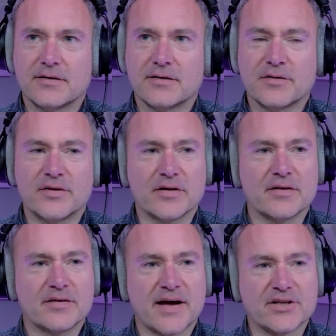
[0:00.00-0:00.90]

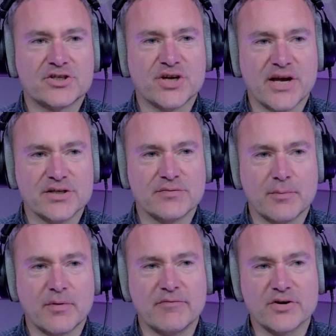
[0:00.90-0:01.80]
that change
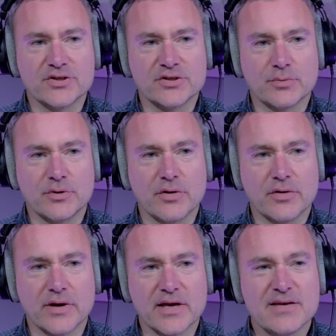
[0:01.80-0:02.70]
from one version to
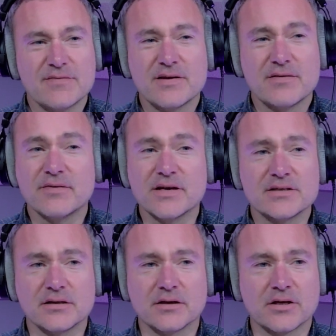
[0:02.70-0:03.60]
another, even if it
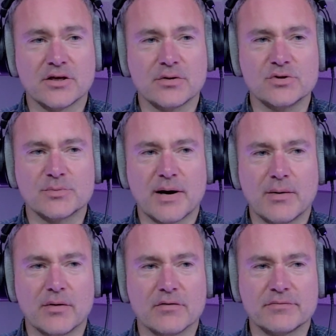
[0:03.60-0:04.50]
isn't a huge
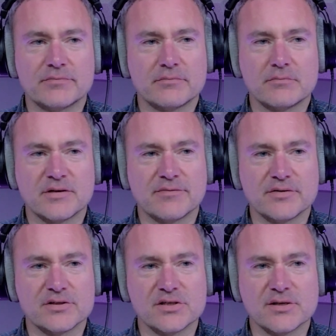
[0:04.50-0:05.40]
amount of
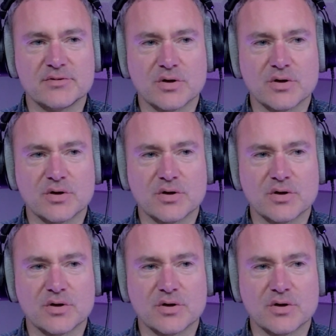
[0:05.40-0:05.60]
difference in terms of